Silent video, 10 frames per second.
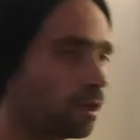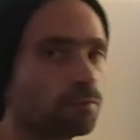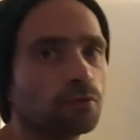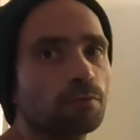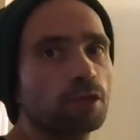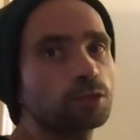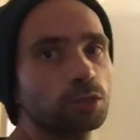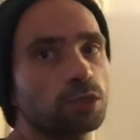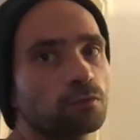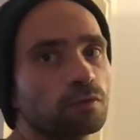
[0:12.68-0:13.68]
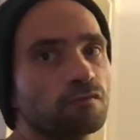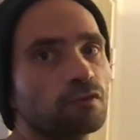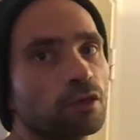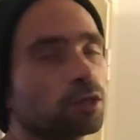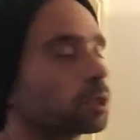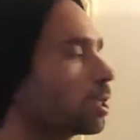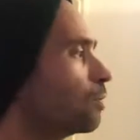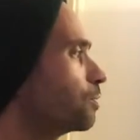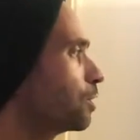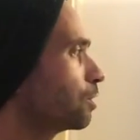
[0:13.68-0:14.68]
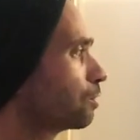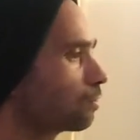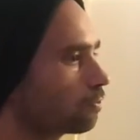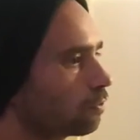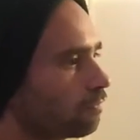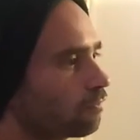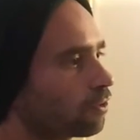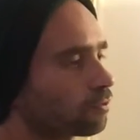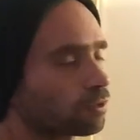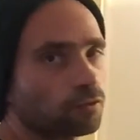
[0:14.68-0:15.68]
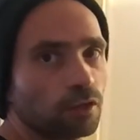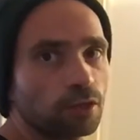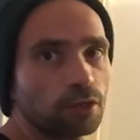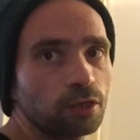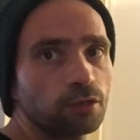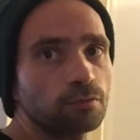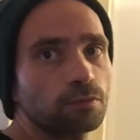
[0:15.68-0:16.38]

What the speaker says: people punching with their shoulder too far extended,